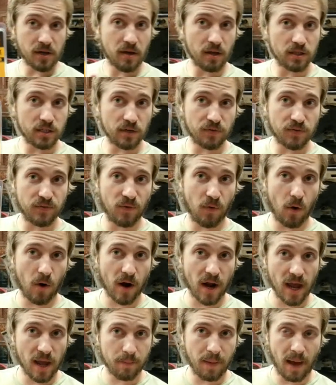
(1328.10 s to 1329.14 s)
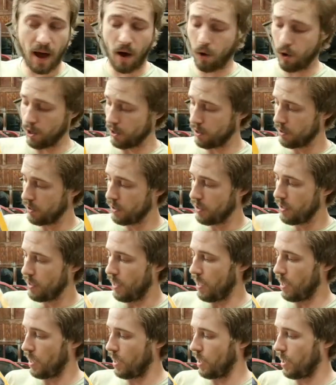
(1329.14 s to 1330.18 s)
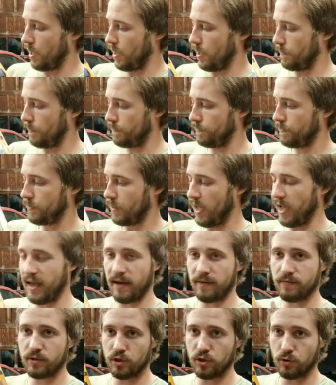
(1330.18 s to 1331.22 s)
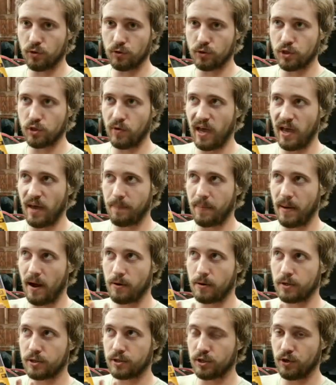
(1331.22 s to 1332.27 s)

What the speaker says: It's a 4 amp hour. I have two 2 amp hours,